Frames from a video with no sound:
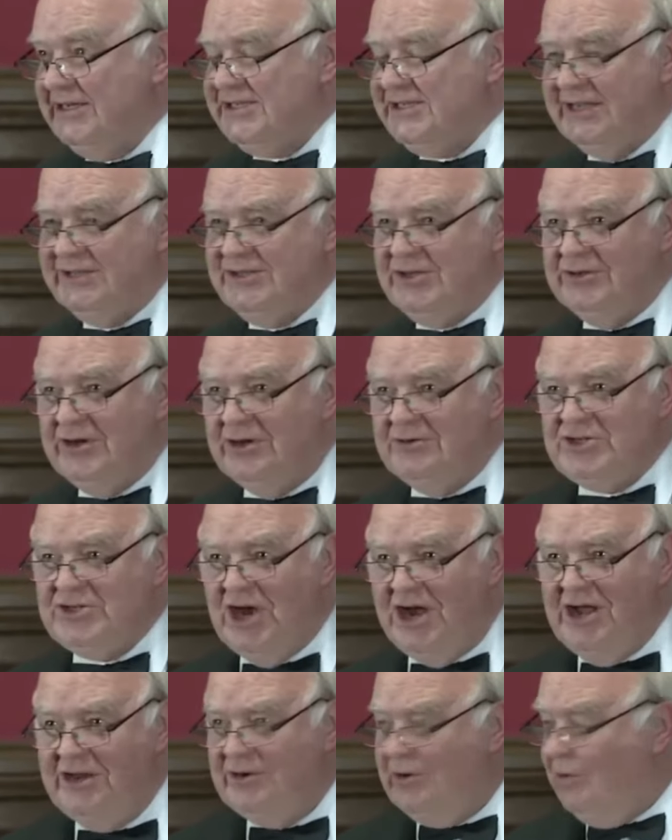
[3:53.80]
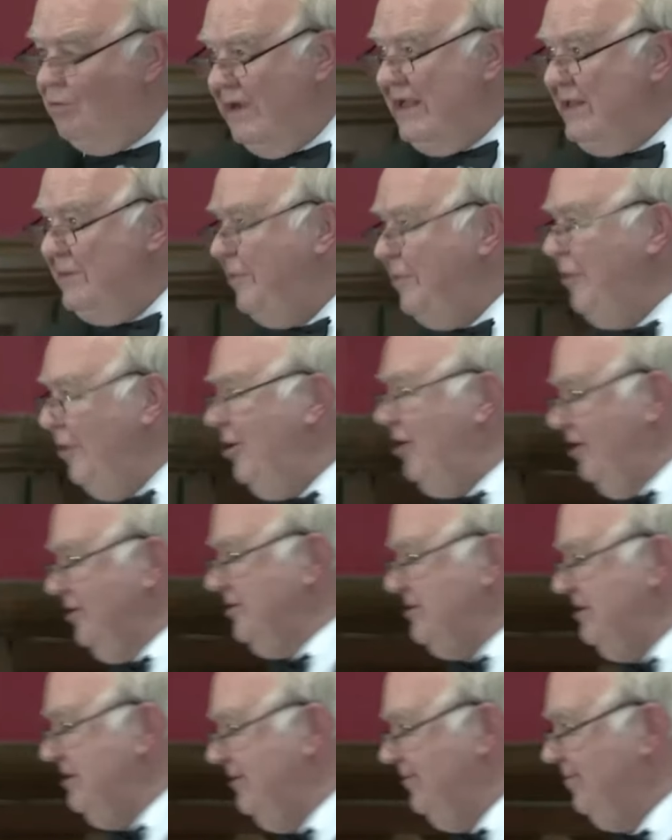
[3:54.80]
And he said, you know, John, we
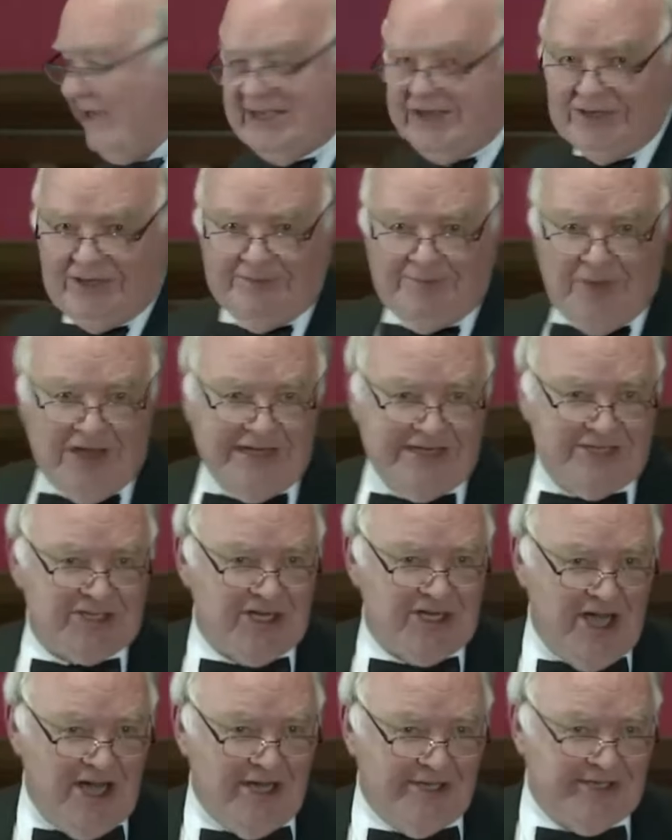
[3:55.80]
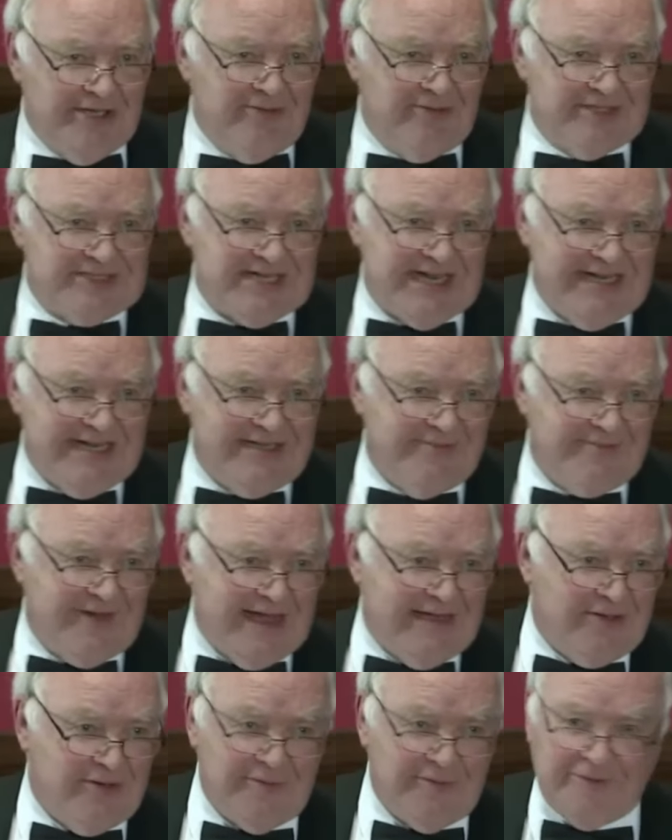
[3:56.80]
thought we could abolish God and retain a
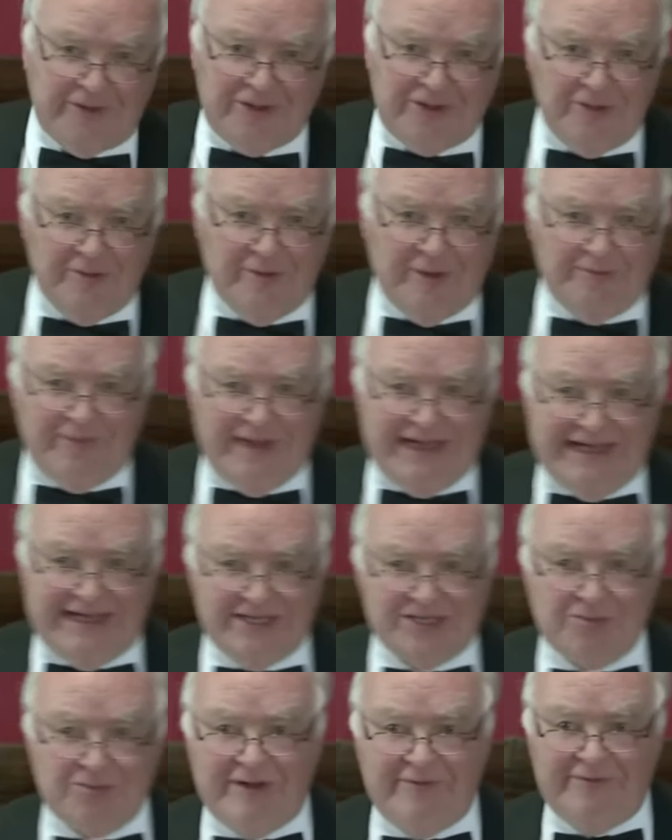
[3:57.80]
value for human beings.